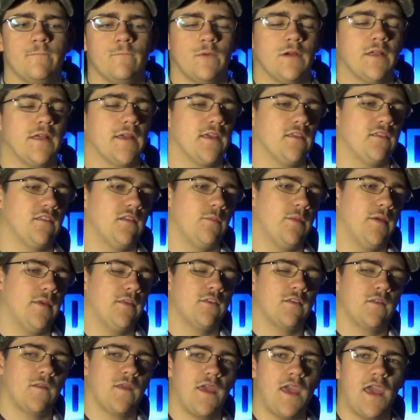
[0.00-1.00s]
Well, I guess it
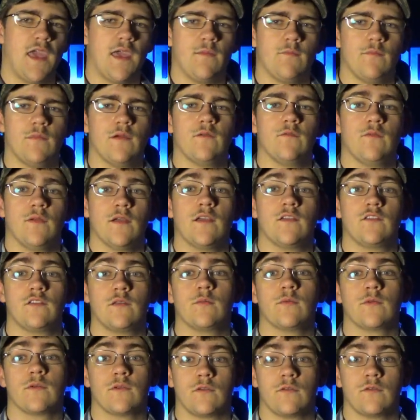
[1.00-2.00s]
depends on the game, but very
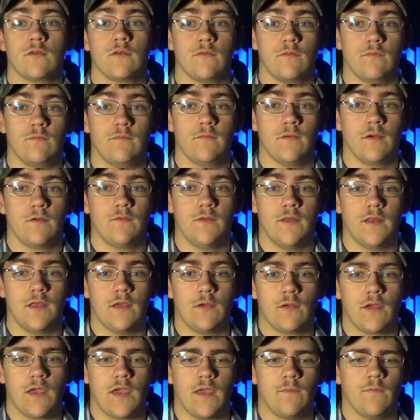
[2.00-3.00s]
similar to a
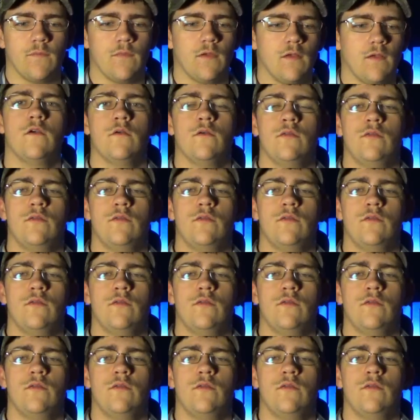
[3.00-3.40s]
video game.